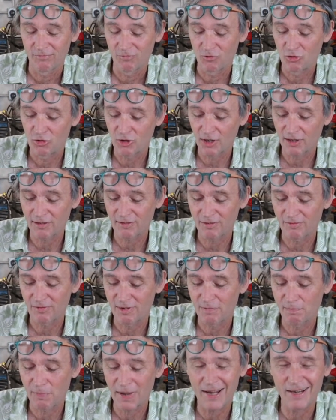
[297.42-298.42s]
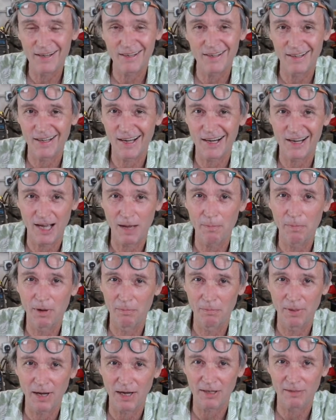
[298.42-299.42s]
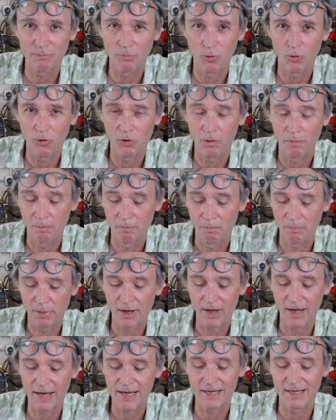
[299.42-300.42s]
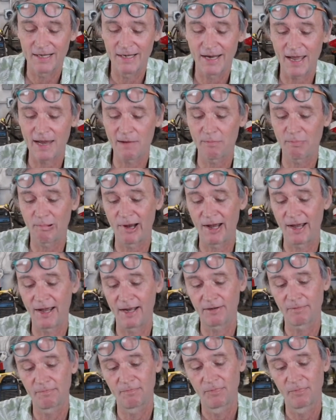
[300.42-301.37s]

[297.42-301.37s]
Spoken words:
just spend a couple of bucks more. Buy name brand.